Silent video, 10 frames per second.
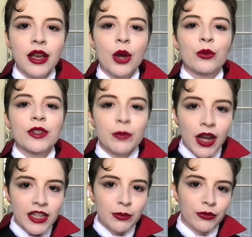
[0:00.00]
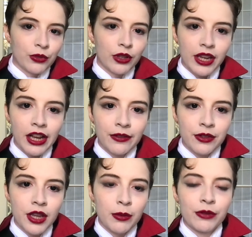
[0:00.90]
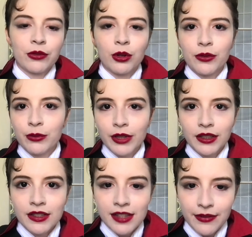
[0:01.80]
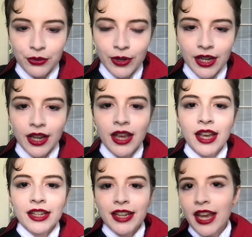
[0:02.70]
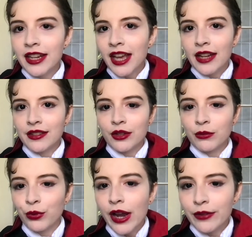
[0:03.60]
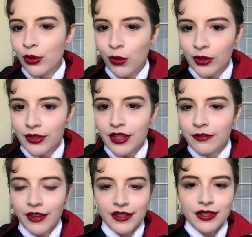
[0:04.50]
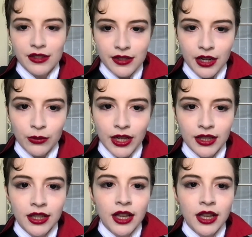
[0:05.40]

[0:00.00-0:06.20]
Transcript: Responsible for looking after the upper floor of the building's left wing, Ken had his own private quarters that faced the stairwell.